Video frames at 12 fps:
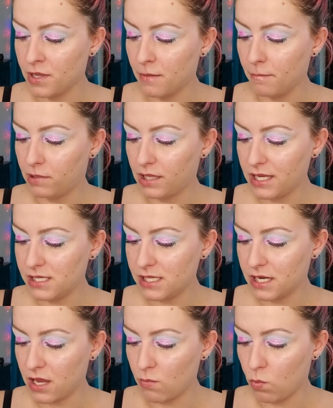Place in
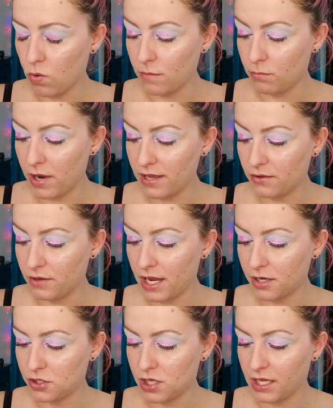a warm, bright
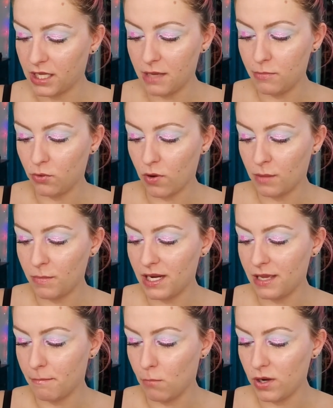location and keep growing
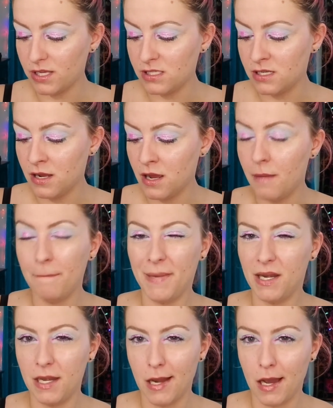medium moist, but
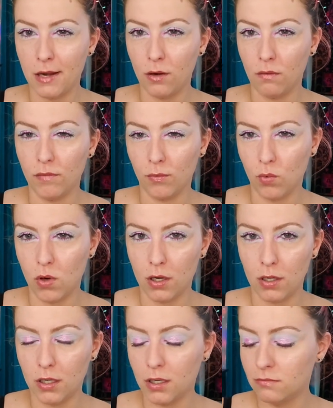not overwatered.